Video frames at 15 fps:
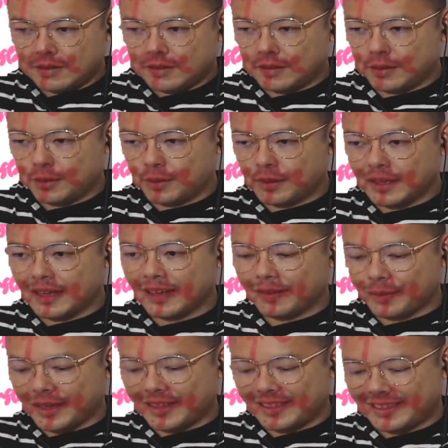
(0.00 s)
No lah,
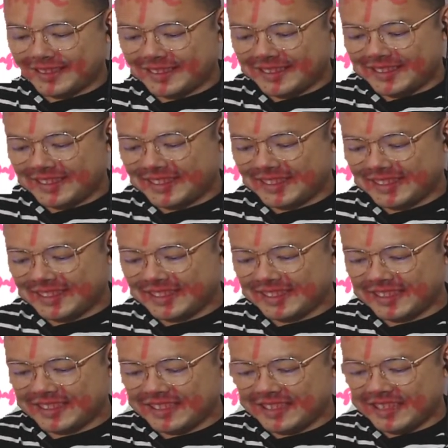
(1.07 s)
what?
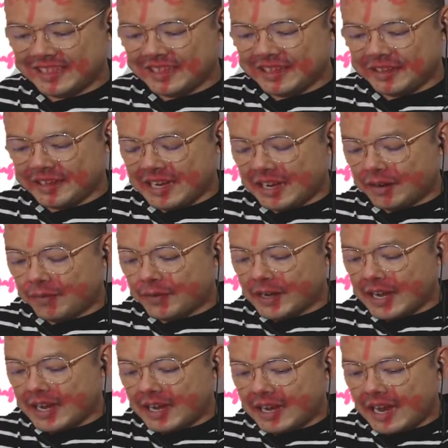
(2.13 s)
Yeah, don't
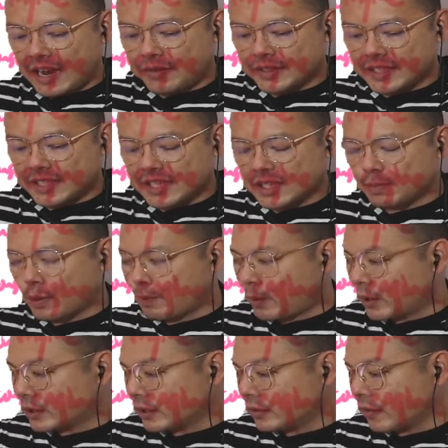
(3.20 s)
forget, air resistance is
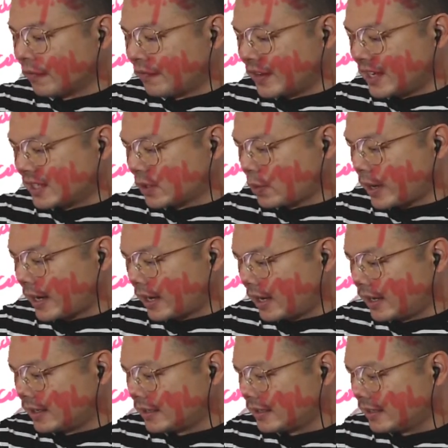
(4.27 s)
proportional to V squared.
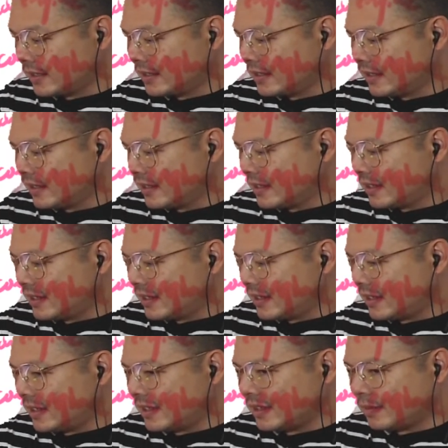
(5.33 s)

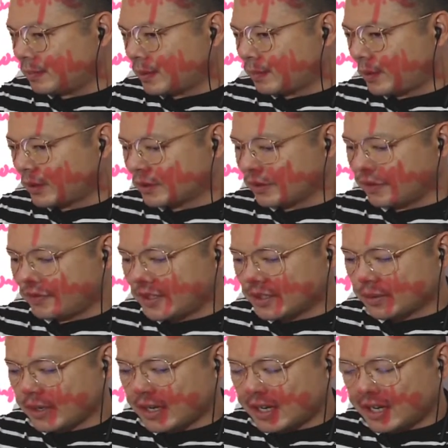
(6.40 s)
Is proportional to V
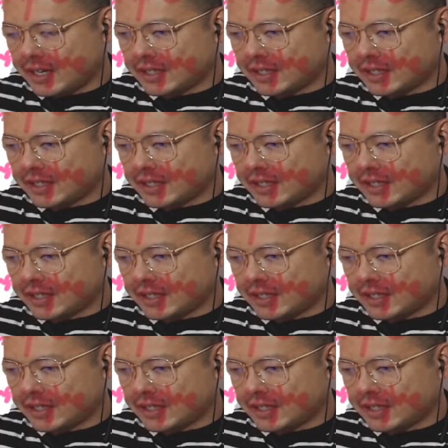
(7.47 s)
squared.